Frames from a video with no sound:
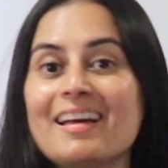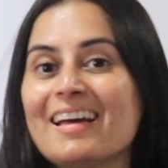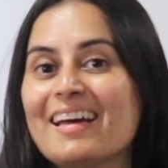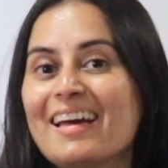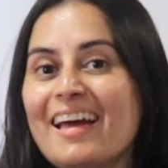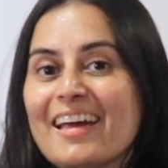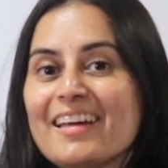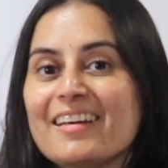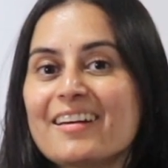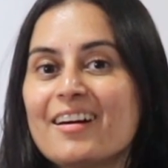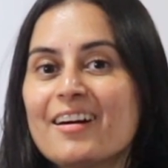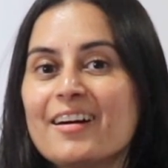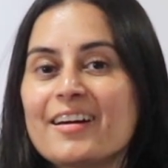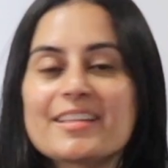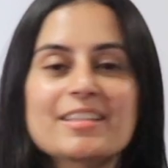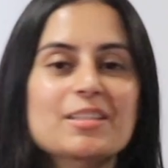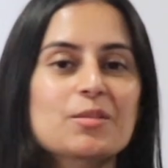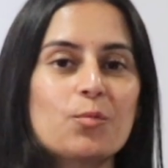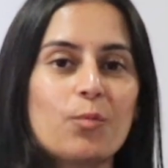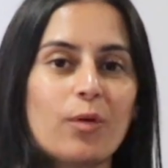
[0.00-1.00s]
Hey
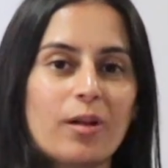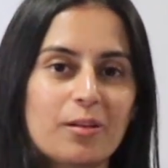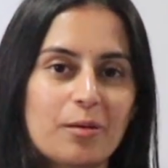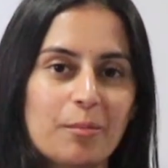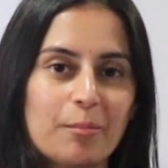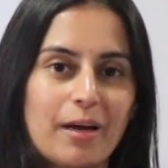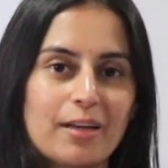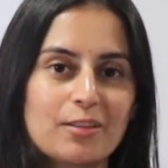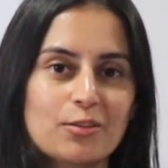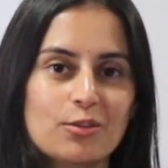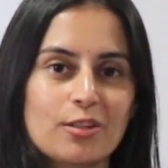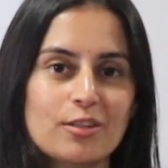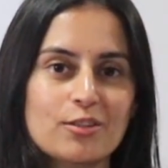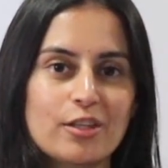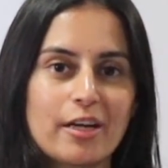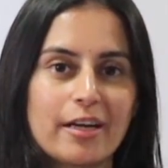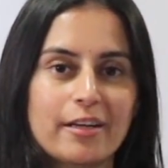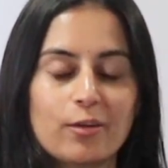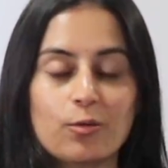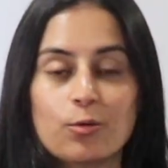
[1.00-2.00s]
guys, welcome back to the
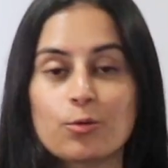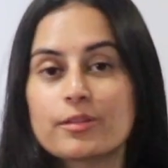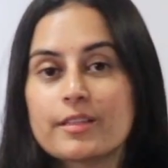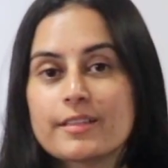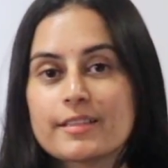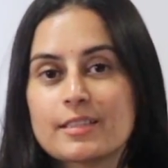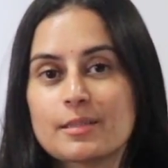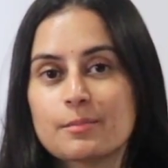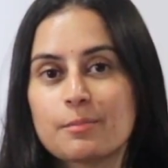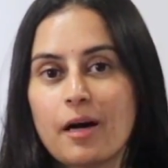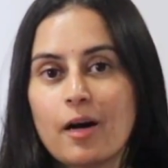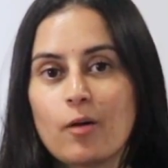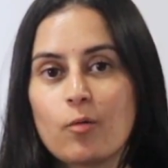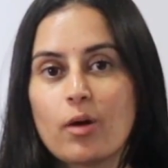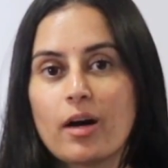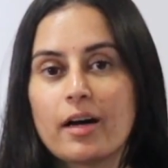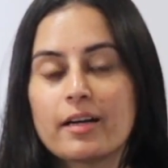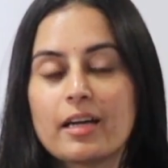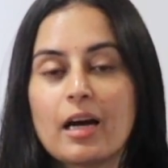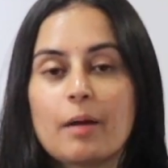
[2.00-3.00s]
channel. This is
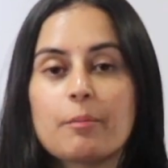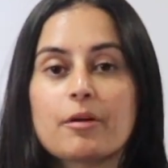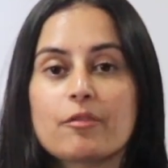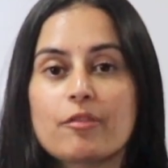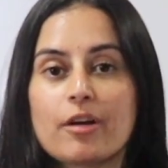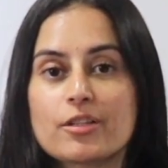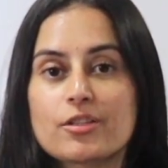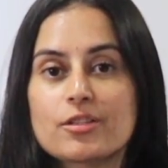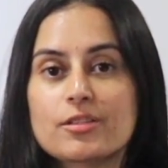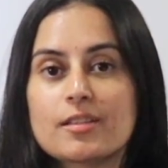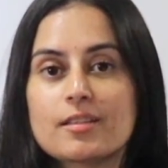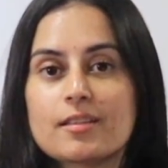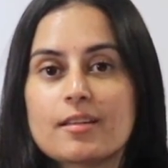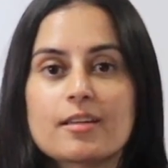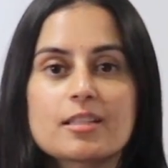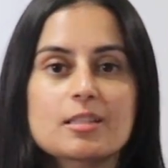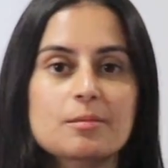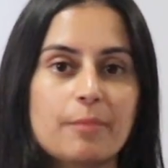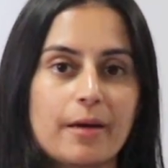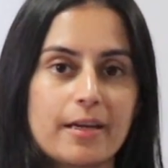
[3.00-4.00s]
Pawan. I'm a registered
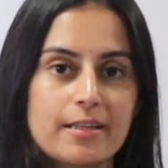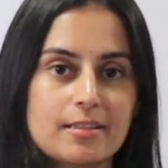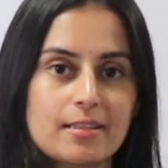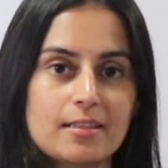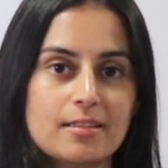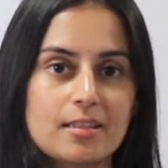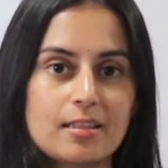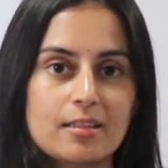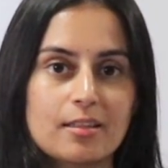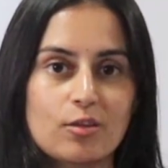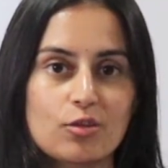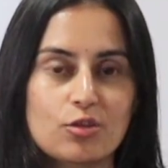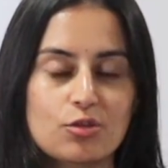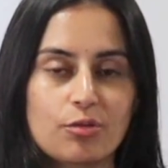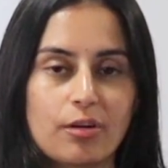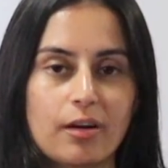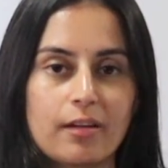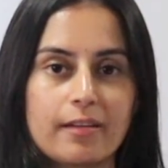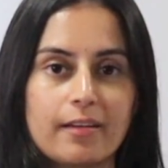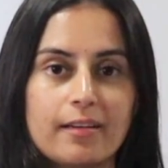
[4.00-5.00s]
nurse based in Sydney,
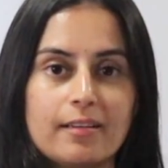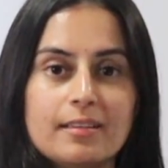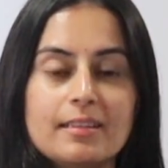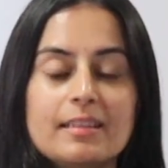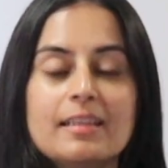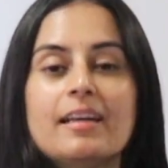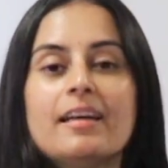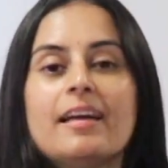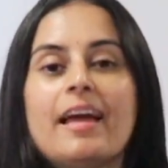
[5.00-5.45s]
Australia.